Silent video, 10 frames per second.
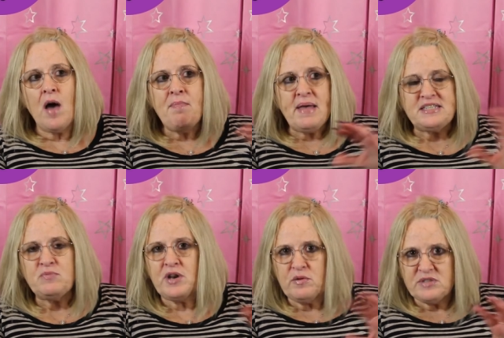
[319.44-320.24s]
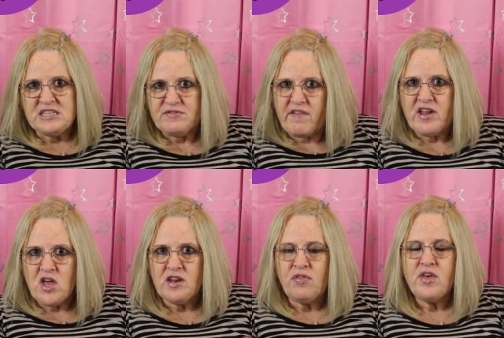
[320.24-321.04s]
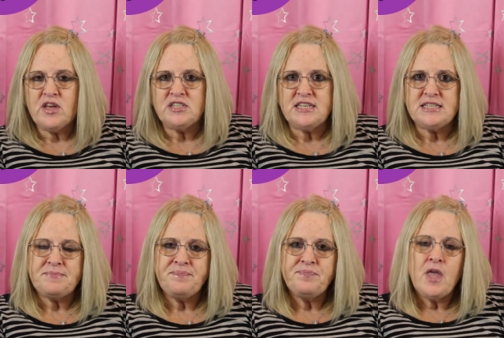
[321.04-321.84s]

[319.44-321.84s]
I met him when he was in his very early 30s.